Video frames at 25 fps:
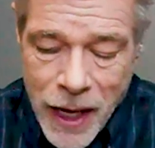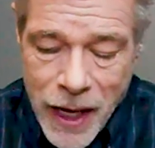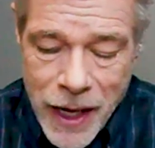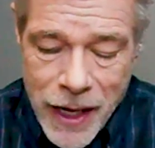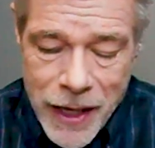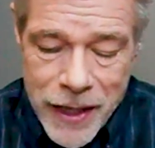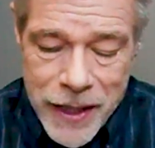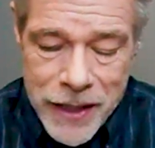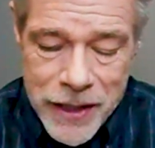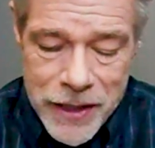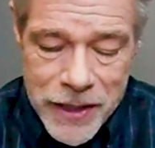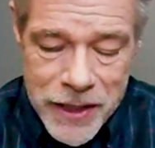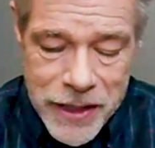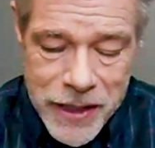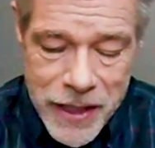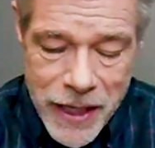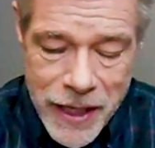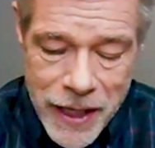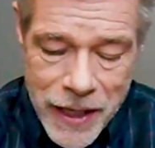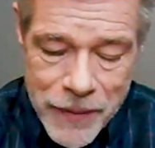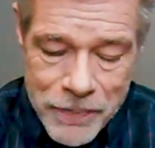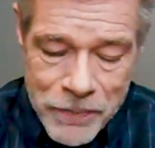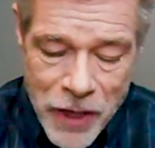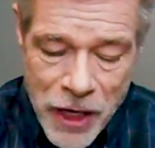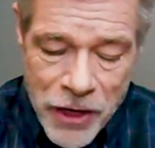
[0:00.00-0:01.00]
his
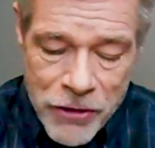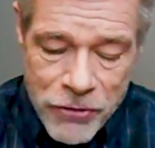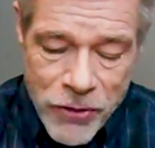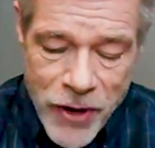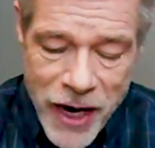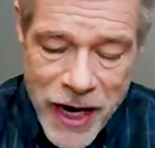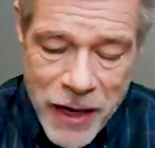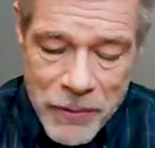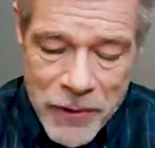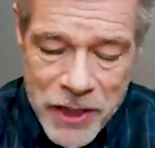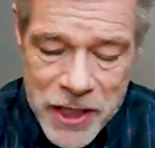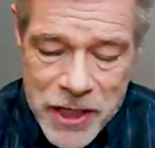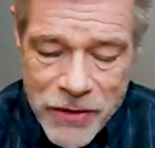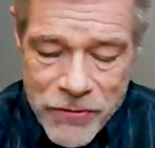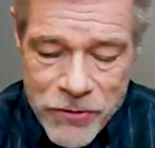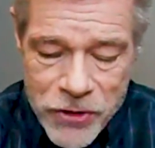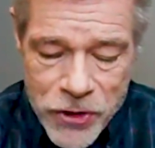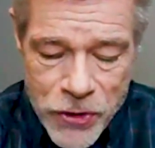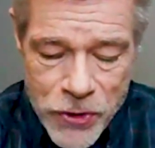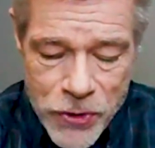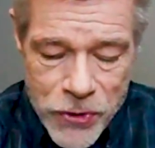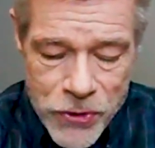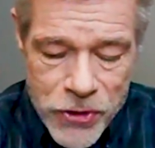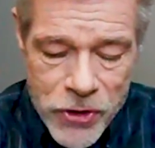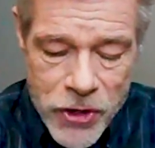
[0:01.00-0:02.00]
Fragments of
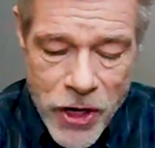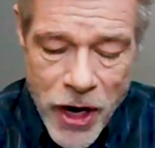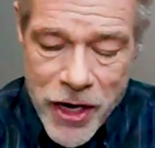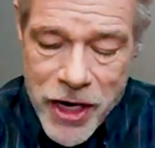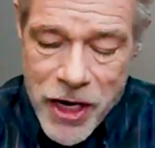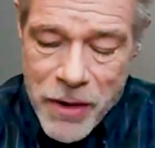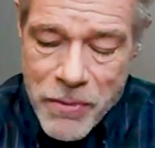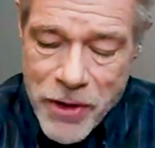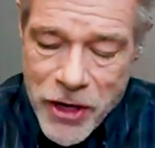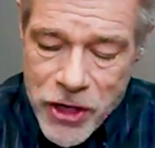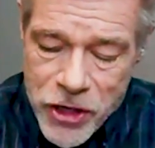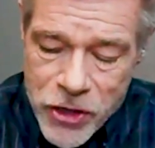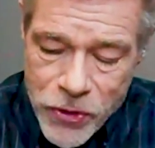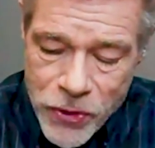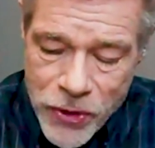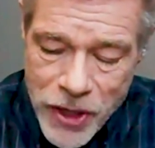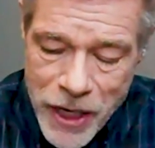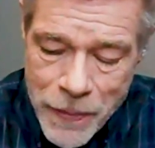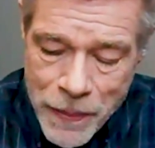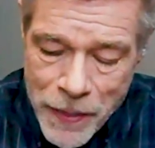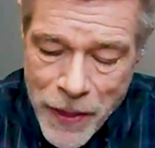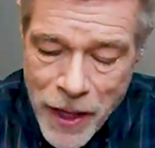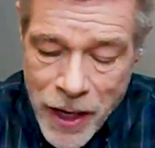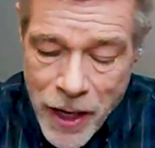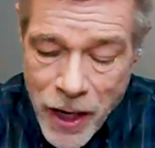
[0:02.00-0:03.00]
Truth
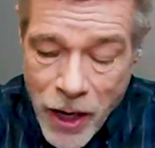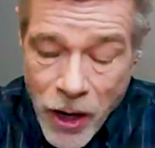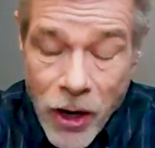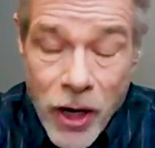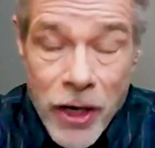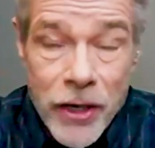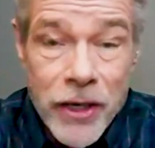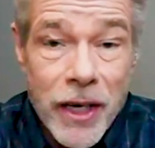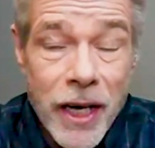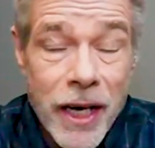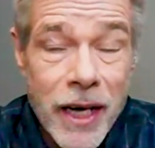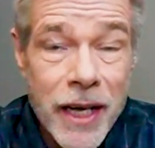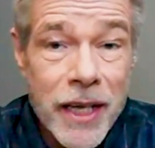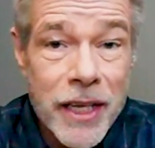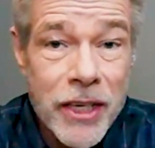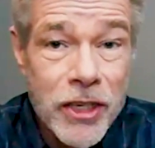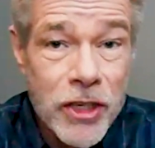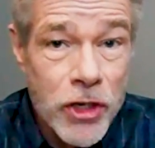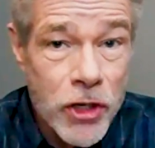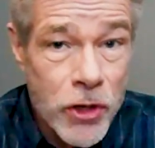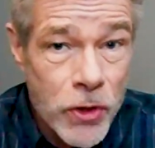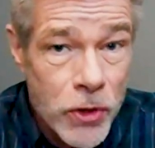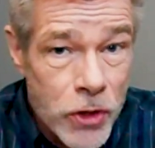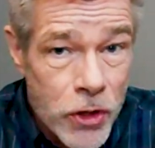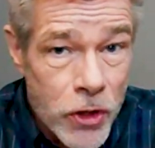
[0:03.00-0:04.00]
documentary on his
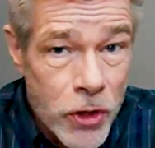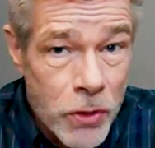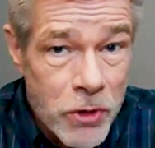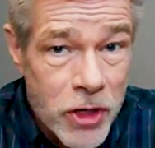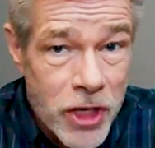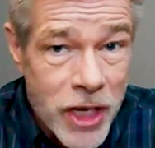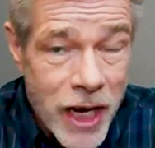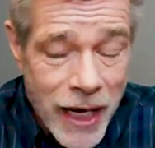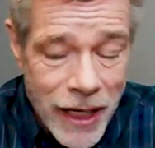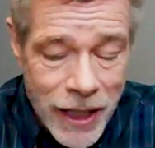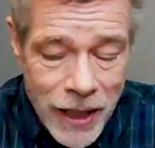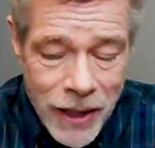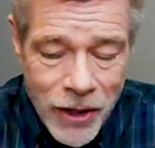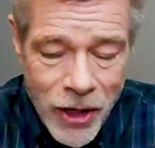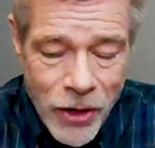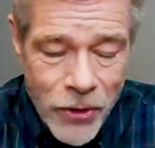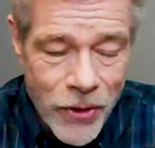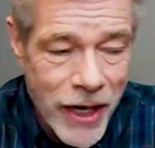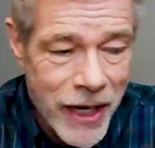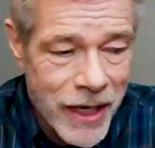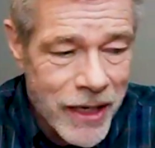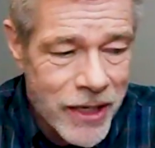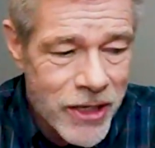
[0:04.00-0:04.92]
YouTube channel, all right?